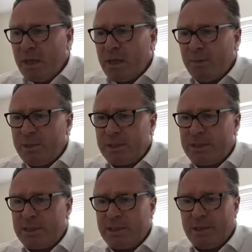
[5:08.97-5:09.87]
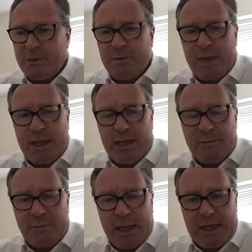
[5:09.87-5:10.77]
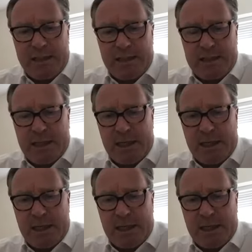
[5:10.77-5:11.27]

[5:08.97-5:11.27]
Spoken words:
come in to see you, and